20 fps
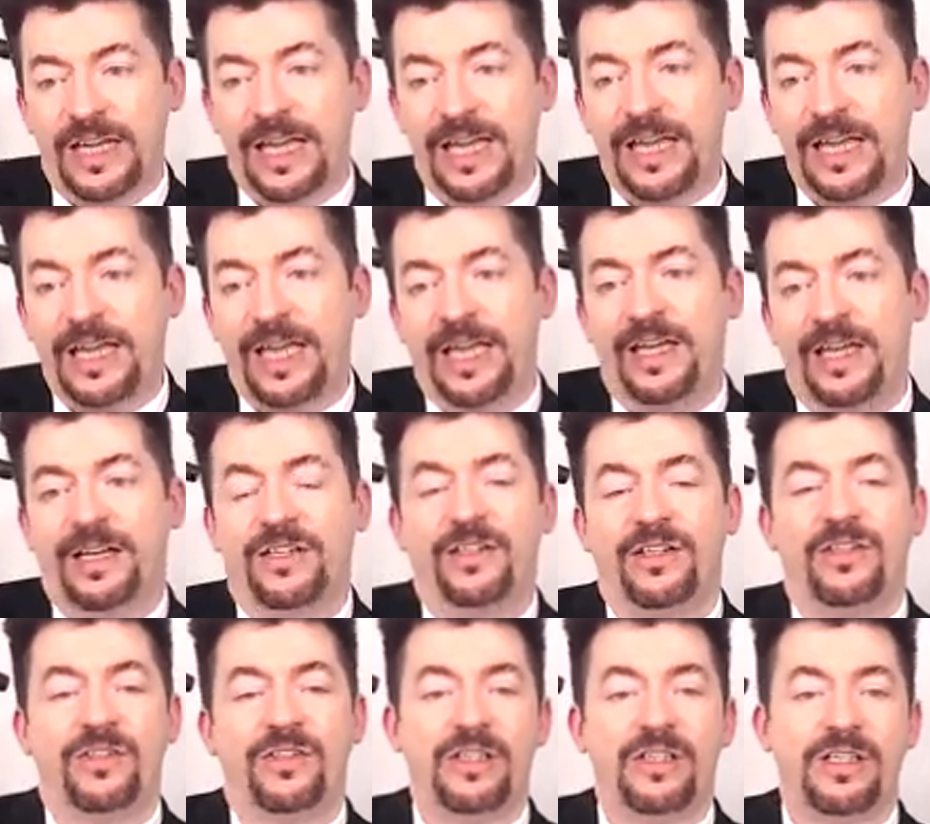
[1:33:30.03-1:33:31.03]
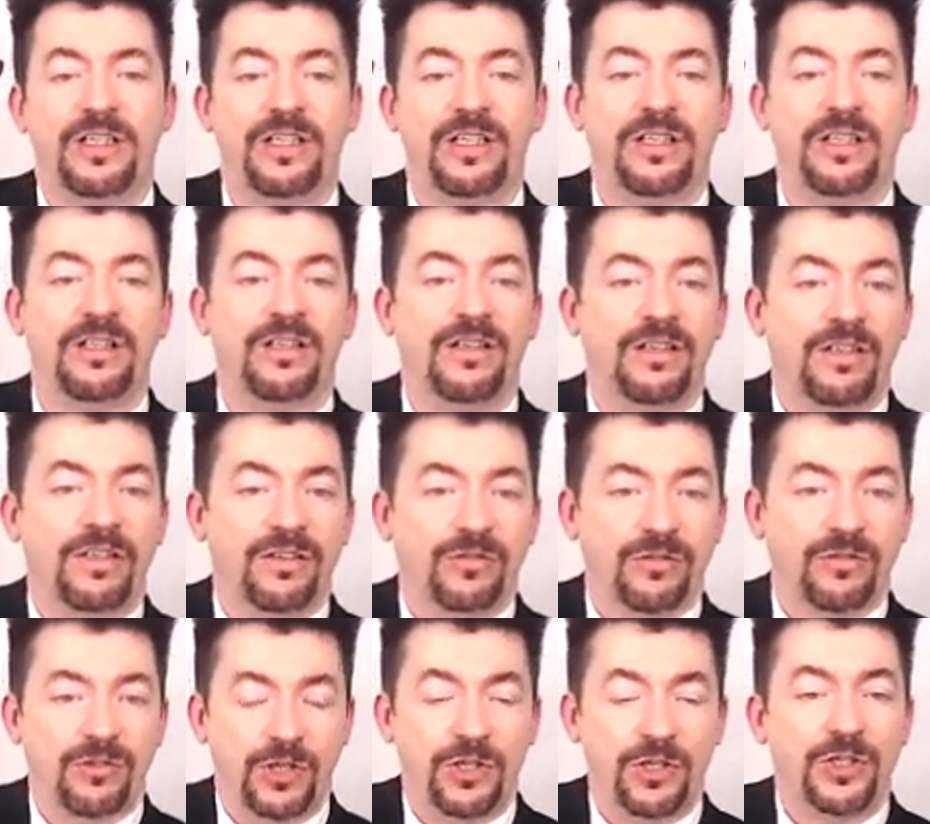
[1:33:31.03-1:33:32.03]
end, the
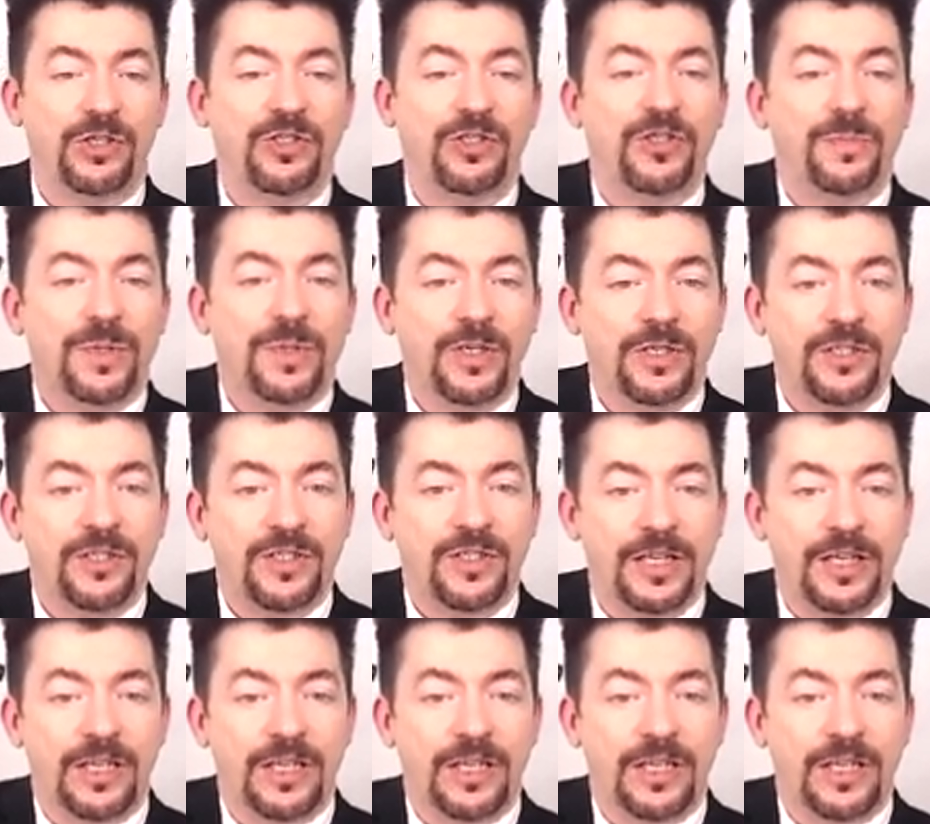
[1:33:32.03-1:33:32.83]
junk conspiracy end,